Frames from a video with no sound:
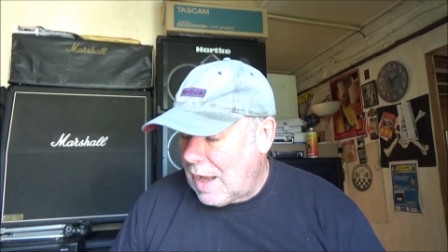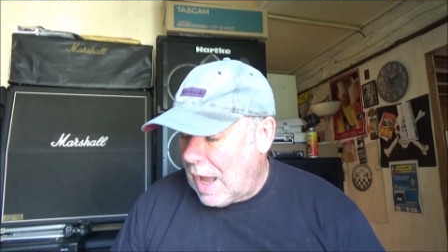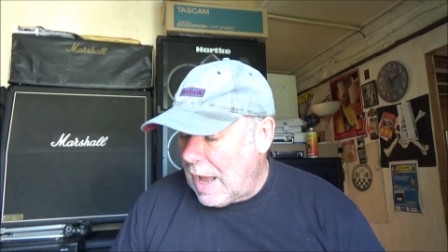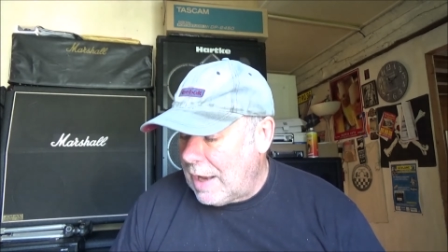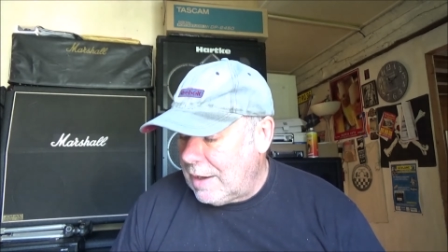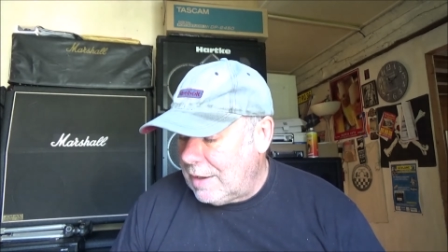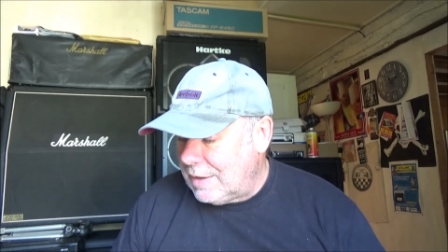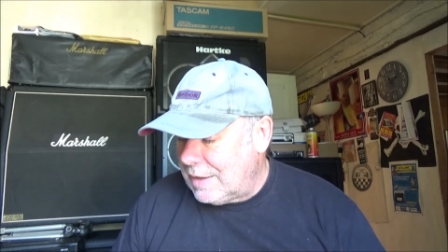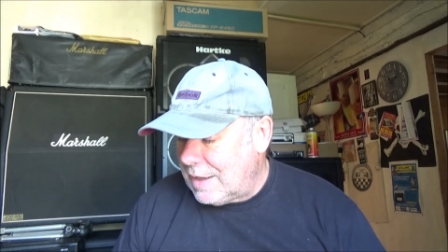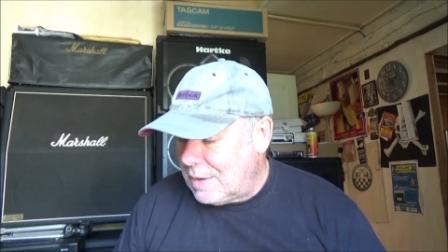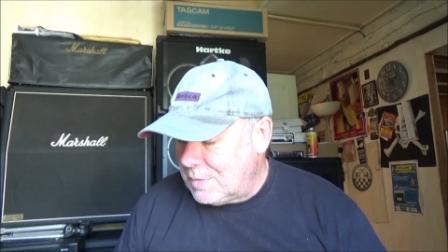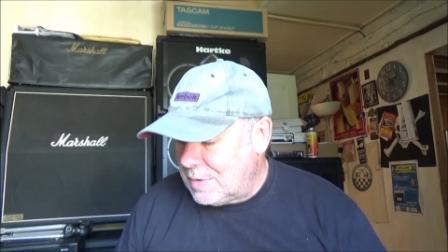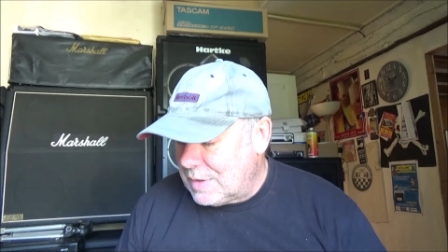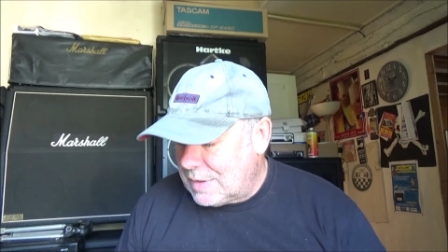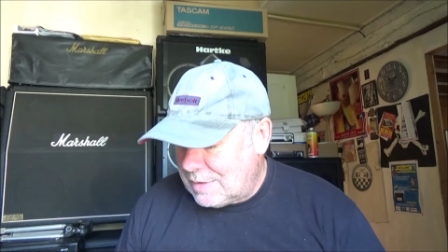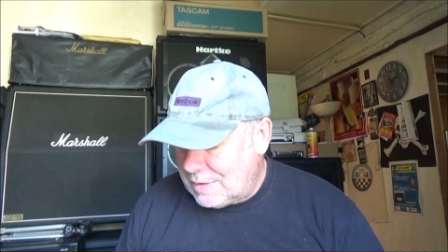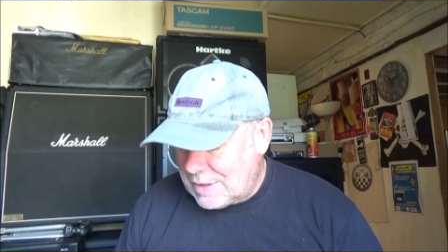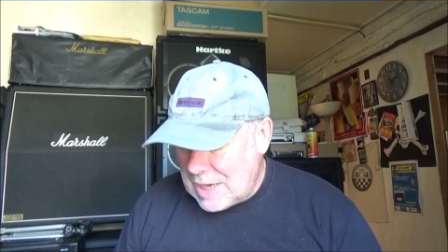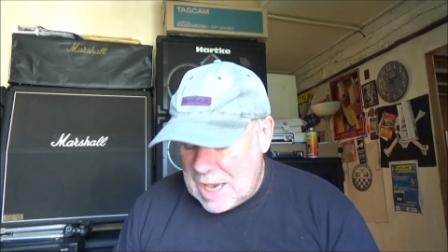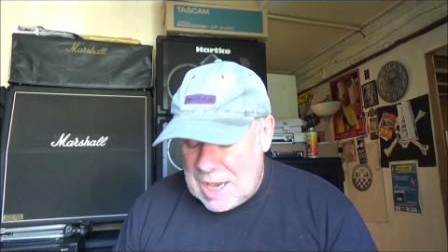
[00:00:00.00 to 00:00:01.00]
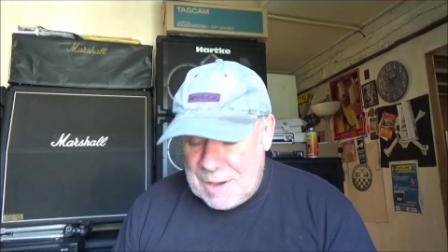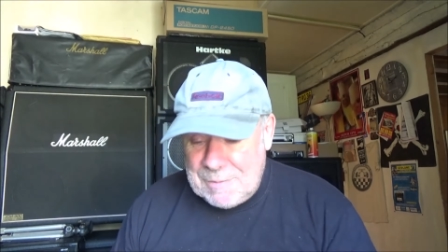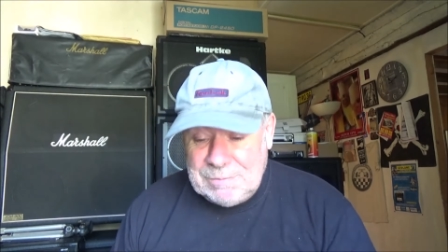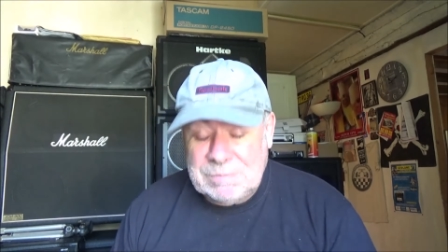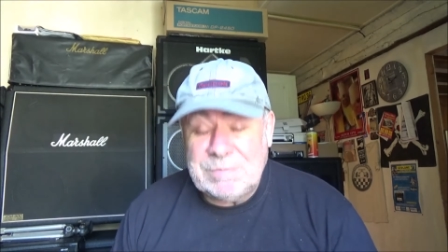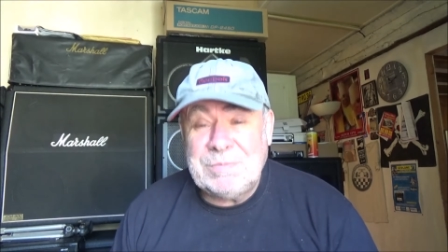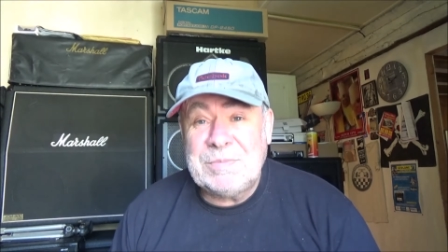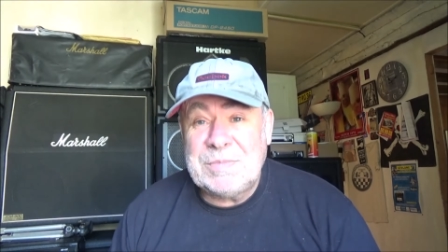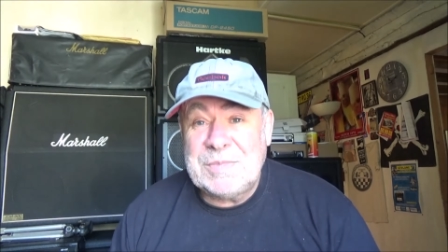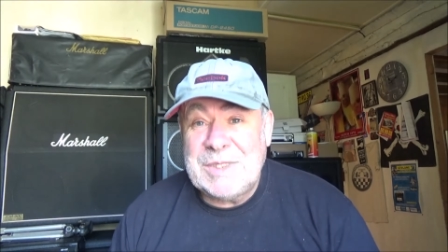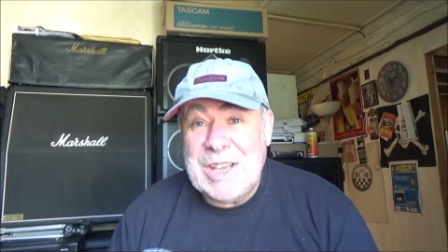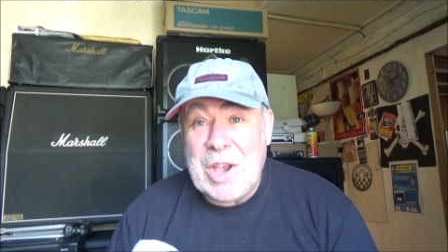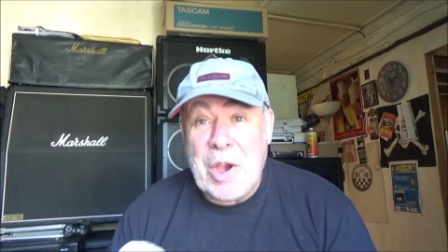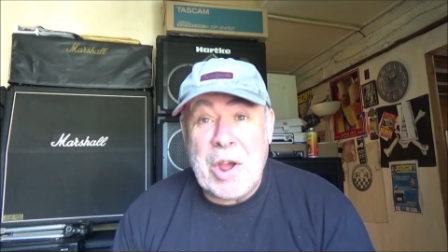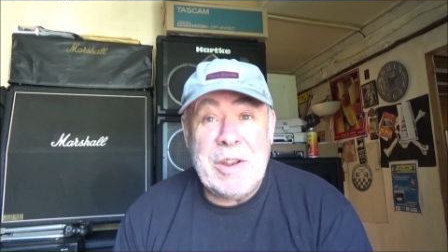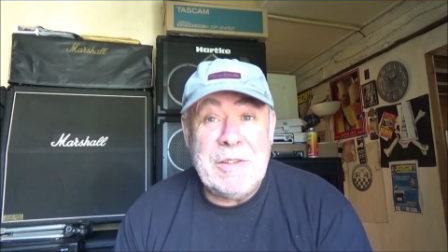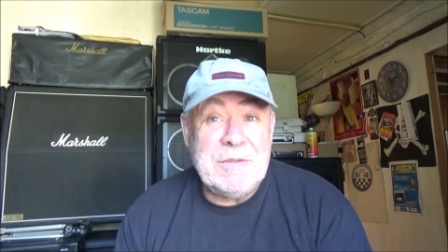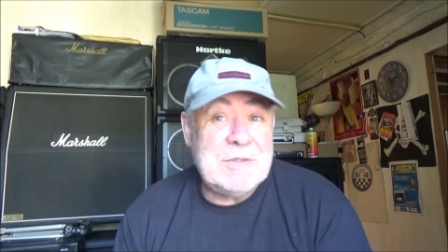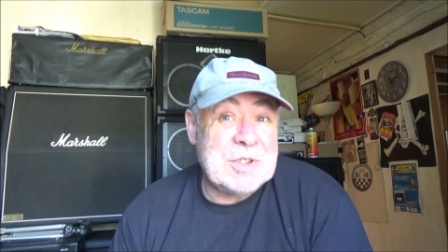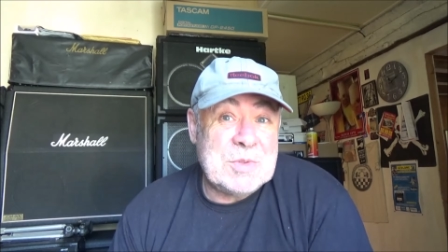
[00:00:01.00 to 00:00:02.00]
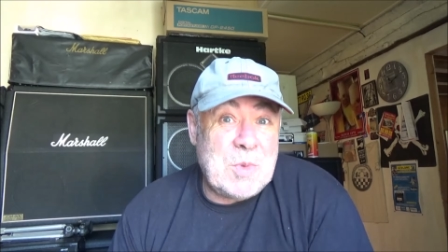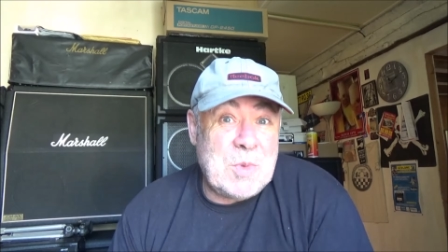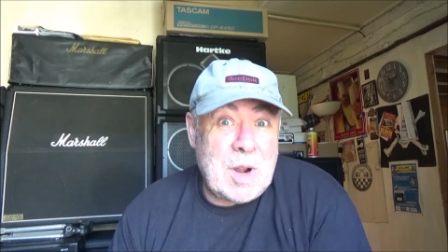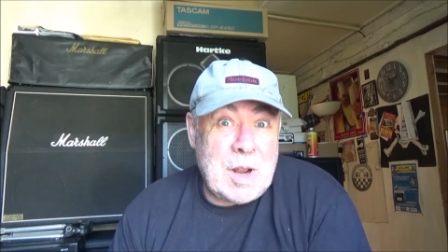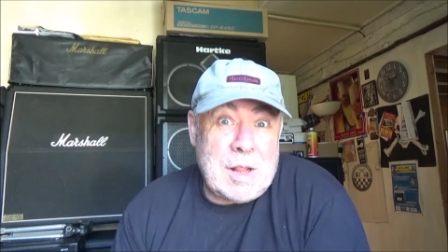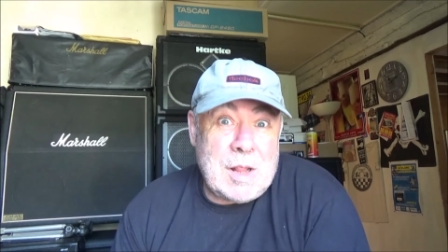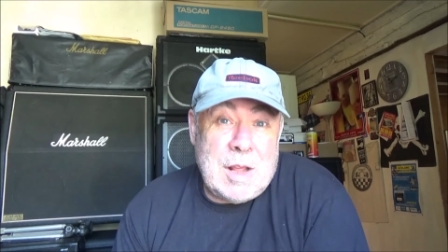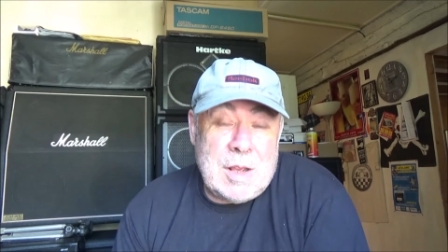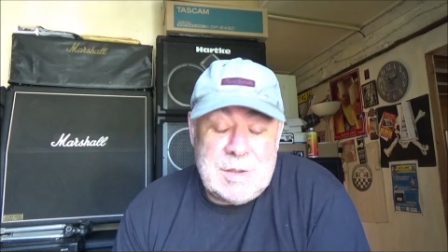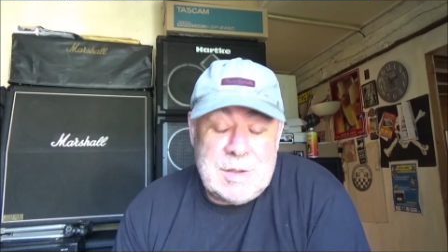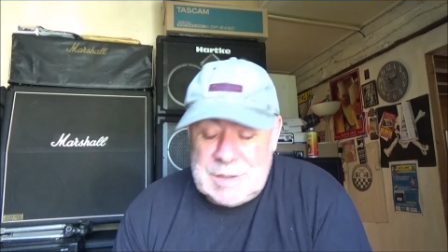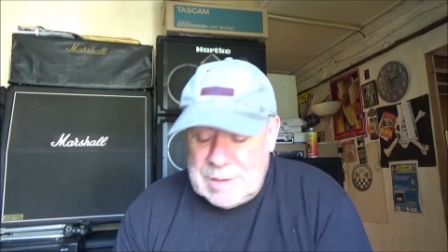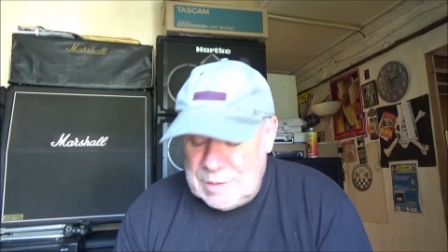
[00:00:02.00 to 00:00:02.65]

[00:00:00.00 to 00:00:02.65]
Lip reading: And that was kind of just one of those